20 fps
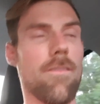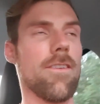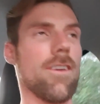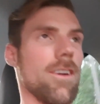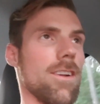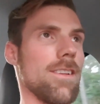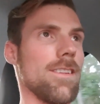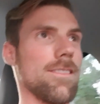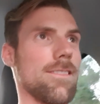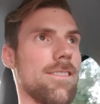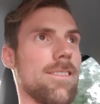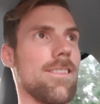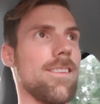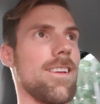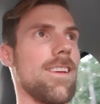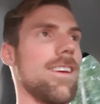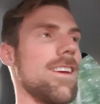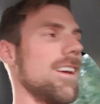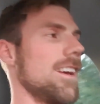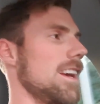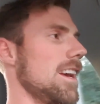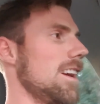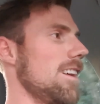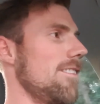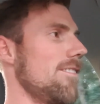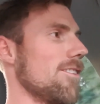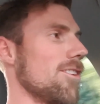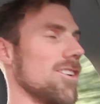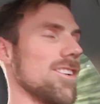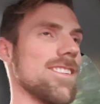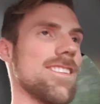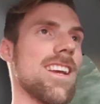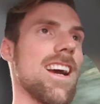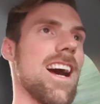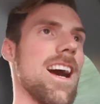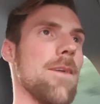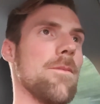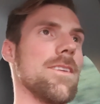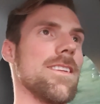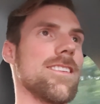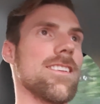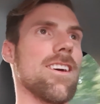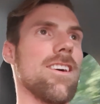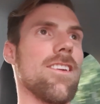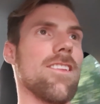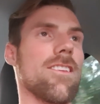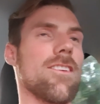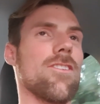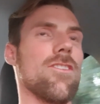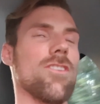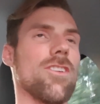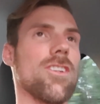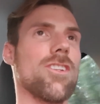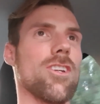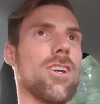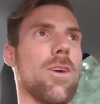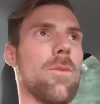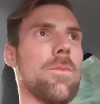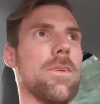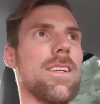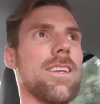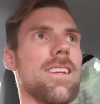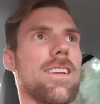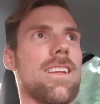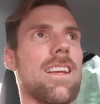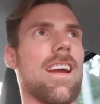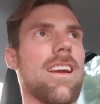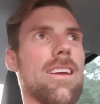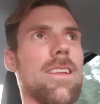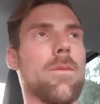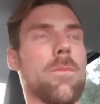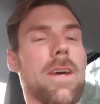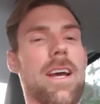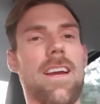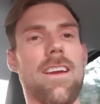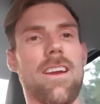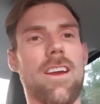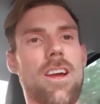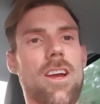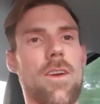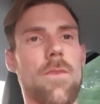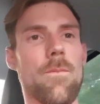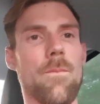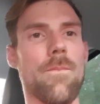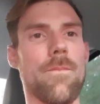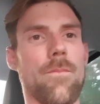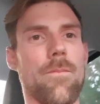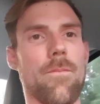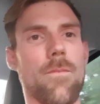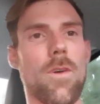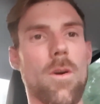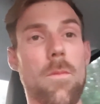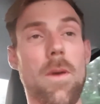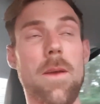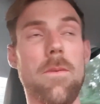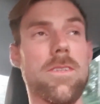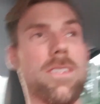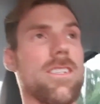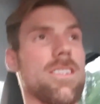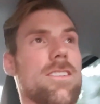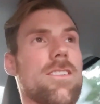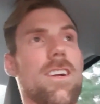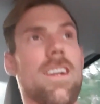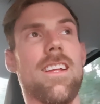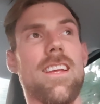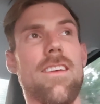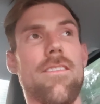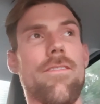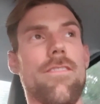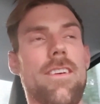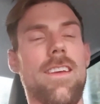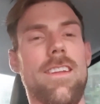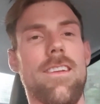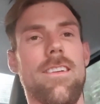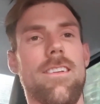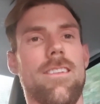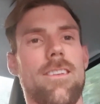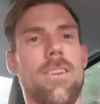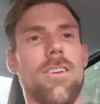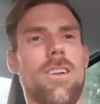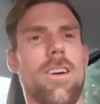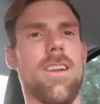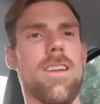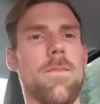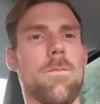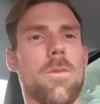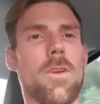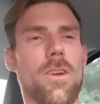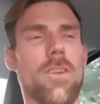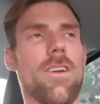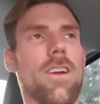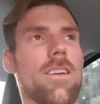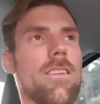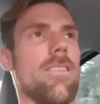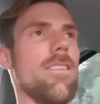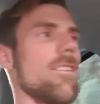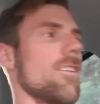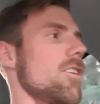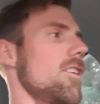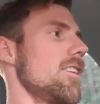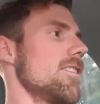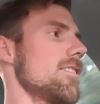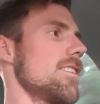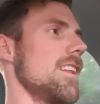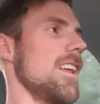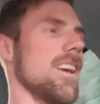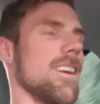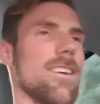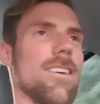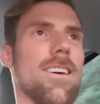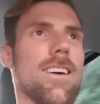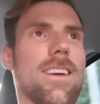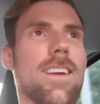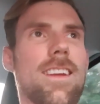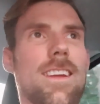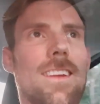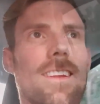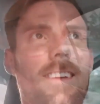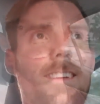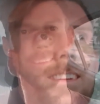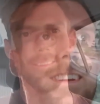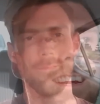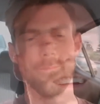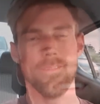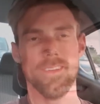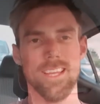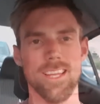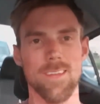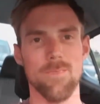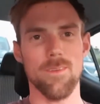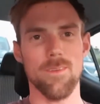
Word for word: Forgot his, forgot his car, but he's going to the corner shop and he can carry the bag home. Or maybe he's just trying to get fit. Good on him. Kudos. Kudos to that guy. Me and